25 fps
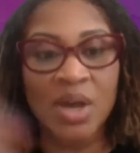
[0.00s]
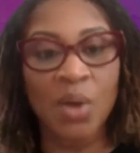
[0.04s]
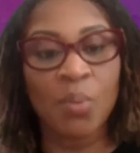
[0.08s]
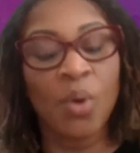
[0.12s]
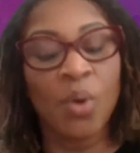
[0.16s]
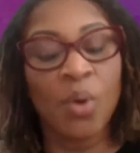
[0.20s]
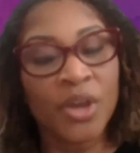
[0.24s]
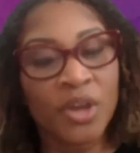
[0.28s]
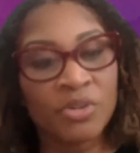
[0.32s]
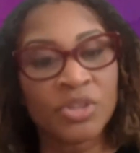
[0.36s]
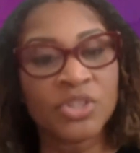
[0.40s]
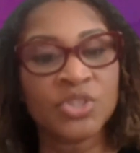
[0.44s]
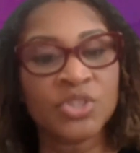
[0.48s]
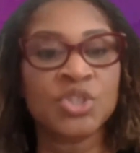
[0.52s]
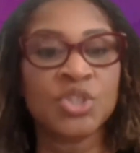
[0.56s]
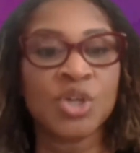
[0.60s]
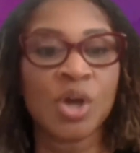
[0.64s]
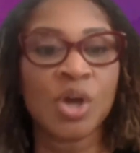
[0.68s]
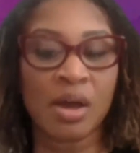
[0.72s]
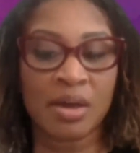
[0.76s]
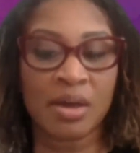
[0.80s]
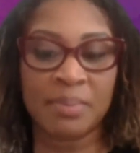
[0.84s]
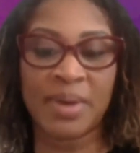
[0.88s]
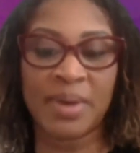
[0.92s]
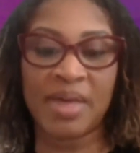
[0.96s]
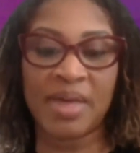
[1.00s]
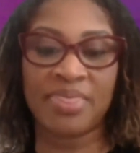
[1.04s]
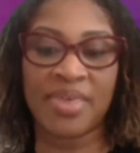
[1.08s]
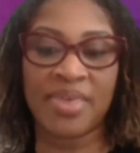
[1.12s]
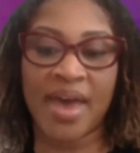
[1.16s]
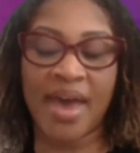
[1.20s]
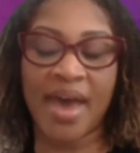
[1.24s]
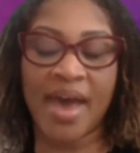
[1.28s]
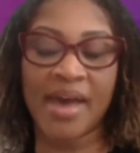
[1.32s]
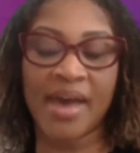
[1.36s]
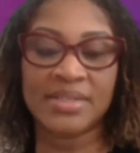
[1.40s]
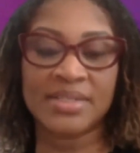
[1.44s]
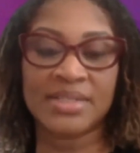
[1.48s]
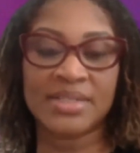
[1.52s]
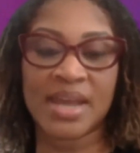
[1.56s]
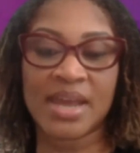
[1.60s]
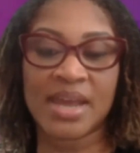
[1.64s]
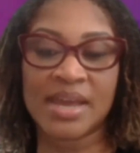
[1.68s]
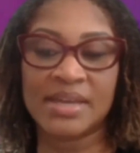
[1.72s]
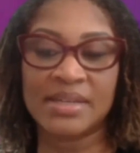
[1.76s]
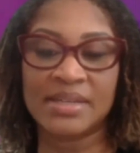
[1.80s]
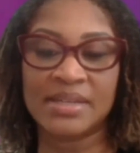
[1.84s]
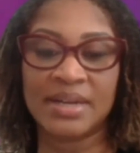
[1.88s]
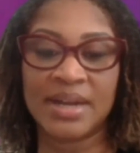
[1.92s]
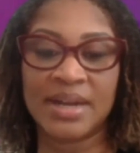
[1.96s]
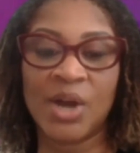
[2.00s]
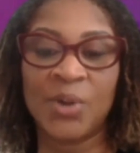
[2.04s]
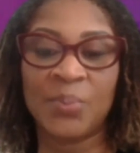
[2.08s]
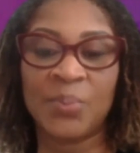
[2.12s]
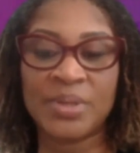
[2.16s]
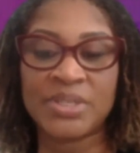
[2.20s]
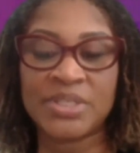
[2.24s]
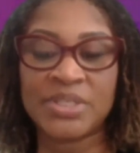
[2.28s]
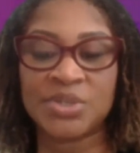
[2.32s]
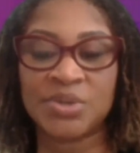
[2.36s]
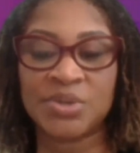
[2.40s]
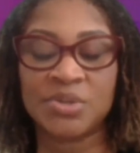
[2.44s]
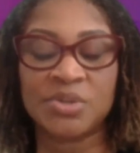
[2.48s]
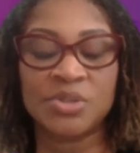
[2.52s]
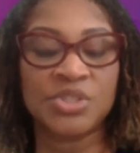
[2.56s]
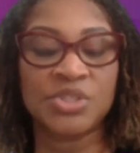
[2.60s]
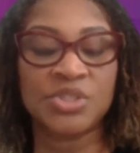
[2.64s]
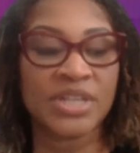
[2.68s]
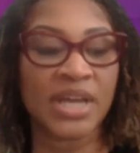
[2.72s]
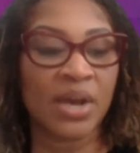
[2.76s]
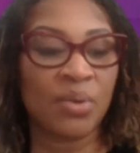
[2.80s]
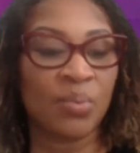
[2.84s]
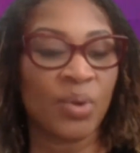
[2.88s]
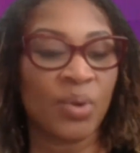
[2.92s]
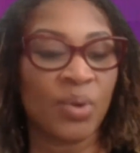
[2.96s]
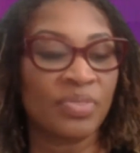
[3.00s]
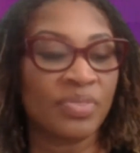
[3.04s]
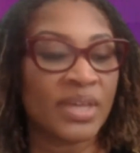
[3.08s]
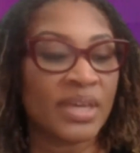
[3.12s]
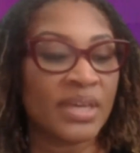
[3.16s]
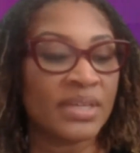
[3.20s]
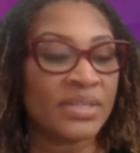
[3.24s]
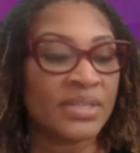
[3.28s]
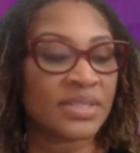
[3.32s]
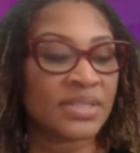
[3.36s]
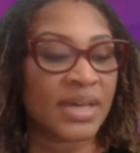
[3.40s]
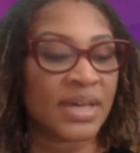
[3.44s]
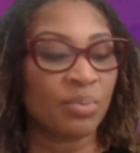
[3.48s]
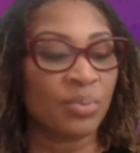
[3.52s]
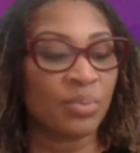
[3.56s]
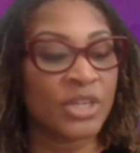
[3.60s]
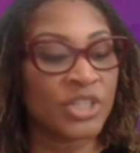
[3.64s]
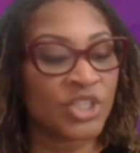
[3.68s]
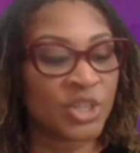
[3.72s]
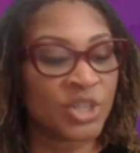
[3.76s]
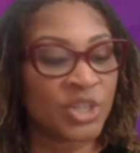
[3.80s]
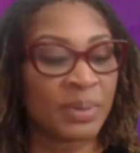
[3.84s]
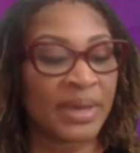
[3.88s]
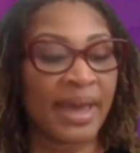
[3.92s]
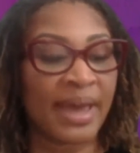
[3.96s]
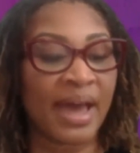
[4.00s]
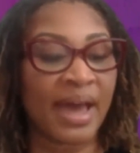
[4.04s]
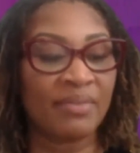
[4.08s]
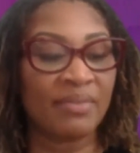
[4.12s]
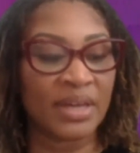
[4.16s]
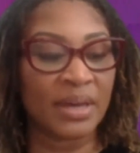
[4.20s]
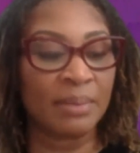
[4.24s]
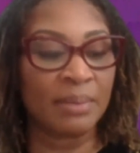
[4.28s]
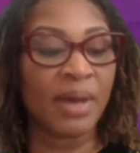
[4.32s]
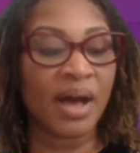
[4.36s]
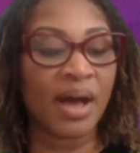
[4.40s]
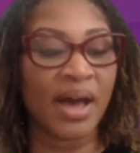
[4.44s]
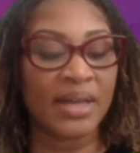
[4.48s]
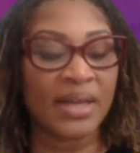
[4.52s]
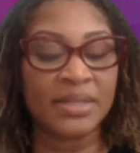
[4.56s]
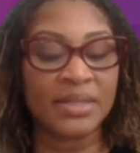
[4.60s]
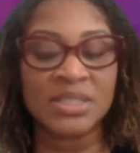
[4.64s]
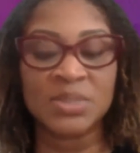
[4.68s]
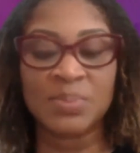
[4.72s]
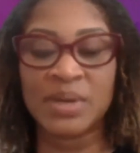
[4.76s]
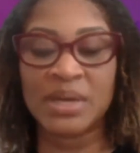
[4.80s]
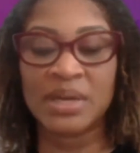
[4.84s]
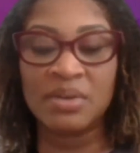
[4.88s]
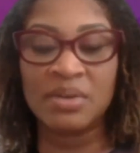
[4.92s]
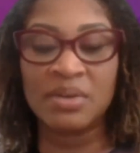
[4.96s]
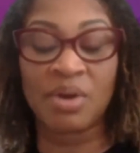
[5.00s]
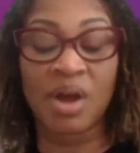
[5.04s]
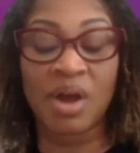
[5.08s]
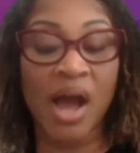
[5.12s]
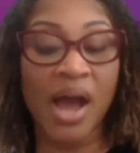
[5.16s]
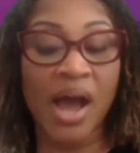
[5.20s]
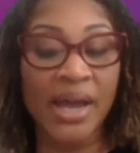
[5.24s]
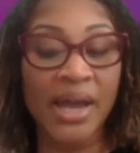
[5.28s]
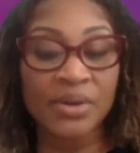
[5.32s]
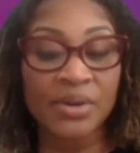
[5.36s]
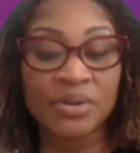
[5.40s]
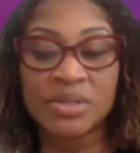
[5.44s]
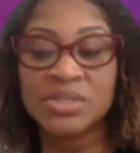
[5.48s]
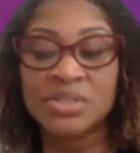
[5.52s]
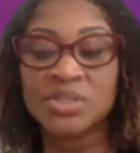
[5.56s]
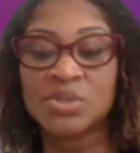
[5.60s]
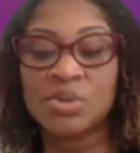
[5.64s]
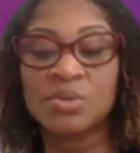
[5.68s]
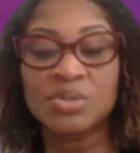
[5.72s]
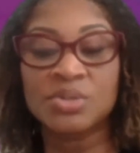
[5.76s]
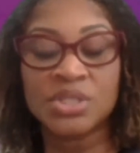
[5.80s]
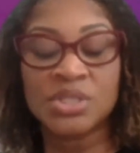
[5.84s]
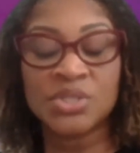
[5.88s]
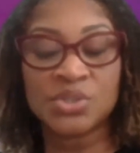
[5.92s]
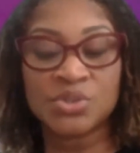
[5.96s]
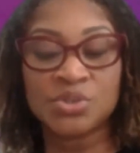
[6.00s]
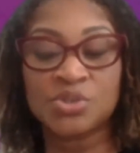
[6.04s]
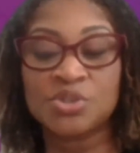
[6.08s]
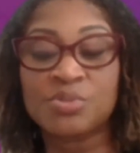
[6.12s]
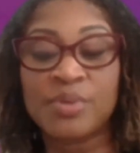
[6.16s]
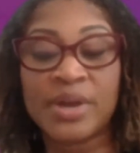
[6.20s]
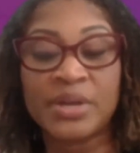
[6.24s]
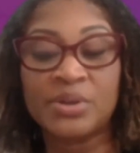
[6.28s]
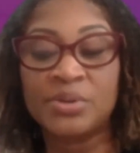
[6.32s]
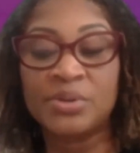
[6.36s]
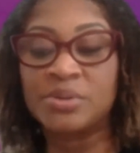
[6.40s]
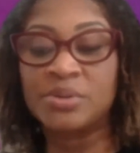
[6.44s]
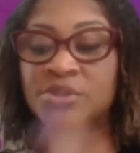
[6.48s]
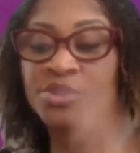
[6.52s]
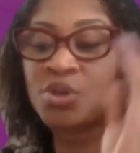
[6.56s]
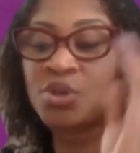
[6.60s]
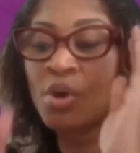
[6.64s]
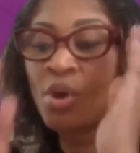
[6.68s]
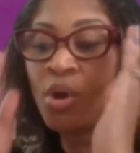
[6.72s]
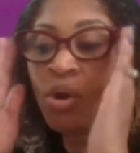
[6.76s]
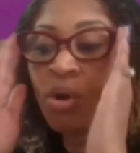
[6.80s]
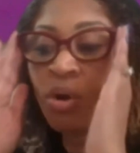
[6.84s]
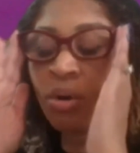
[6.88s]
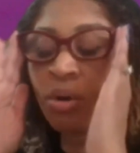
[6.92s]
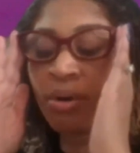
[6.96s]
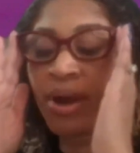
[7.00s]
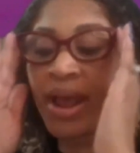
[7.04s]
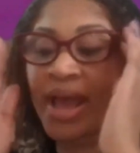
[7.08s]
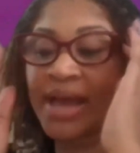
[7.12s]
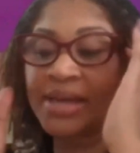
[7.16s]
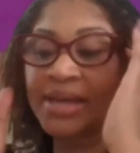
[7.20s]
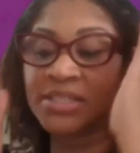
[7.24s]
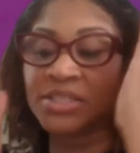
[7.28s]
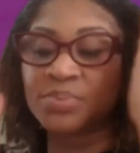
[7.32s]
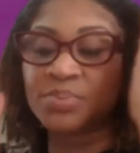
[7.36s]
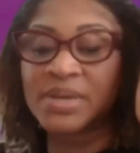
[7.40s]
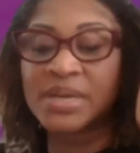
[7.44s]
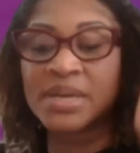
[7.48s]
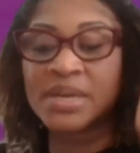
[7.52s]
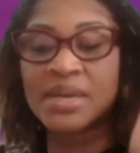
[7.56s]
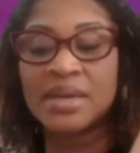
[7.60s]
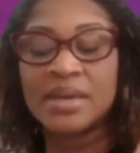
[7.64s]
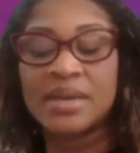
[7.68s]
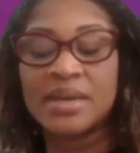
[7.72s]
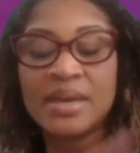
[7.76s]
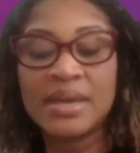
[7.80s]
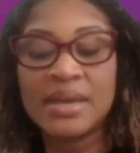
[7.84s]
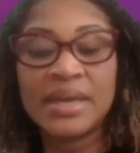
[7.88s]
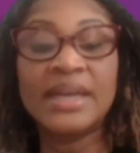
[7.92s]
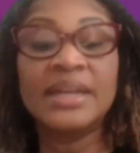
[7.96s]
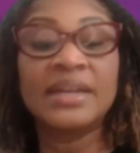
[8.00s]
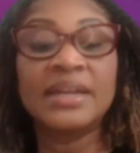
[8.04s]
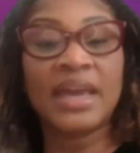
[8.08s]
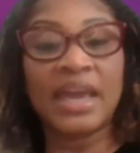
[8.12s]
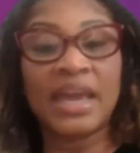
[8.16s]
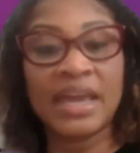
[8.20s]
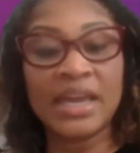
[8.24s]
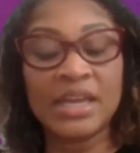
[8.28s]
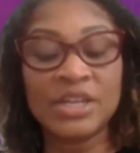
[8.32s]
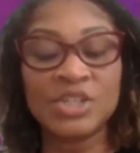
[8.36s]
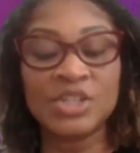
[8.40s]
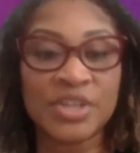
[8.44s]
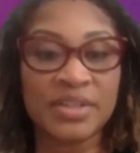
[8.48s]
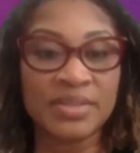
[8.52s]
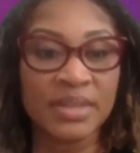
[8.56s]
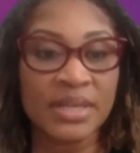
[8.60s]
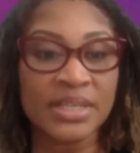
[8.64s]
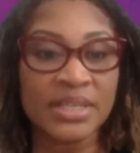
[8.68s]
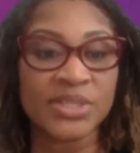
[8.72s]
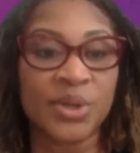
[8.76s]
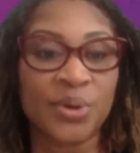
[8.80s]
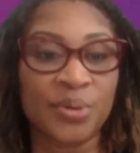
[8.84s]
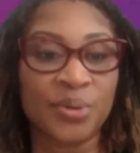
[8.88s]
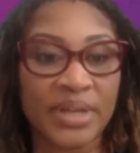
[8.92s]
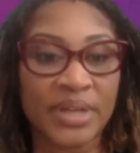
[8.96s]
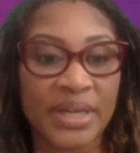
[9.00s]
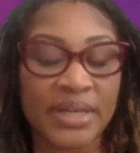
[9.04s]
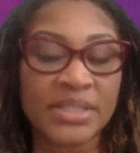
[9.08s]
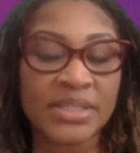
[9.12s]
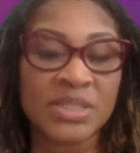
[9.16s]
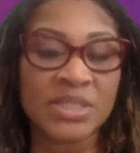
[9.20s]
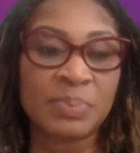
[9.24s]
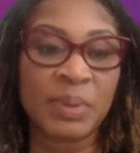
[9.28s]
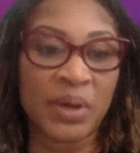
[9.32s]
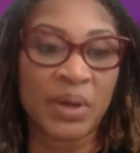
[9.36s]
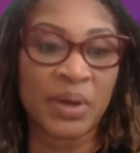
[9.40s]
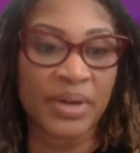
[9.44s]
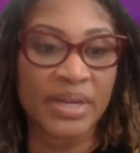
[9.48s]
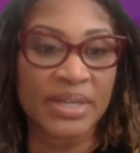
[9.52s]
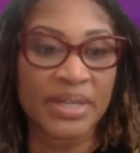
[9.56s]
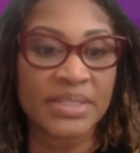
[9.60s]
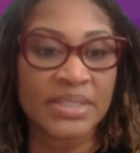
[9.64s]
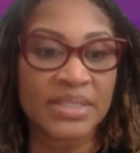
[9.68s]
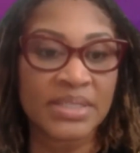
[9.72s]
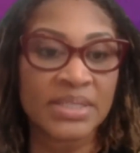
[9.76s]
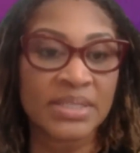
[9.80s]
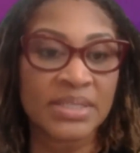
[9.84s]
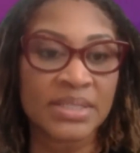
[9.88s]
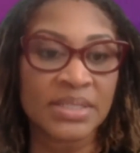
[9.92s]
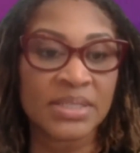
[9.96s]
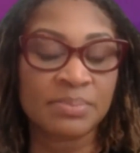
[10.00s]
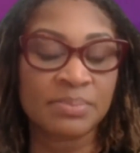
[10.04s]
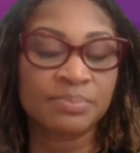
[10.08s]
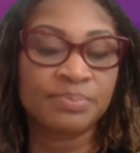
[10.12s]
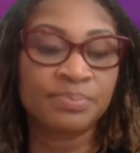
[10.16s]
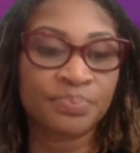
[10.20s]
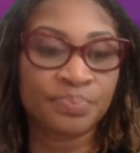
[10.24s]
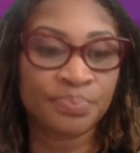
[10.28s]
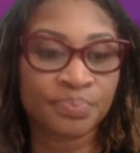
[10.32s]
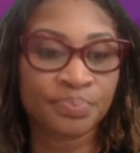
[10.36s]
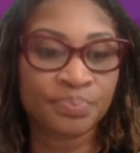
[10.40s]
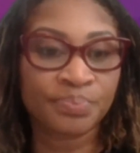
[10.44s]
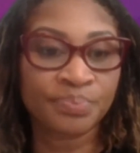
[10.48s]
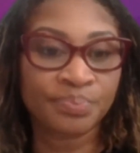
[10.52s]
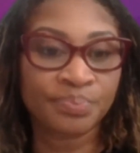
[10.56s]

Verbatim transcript: So I want you just to talk about that and help us to understand what things that we should be having in mind as we either hire consultants or trainers, or as we engage in these learning experiences.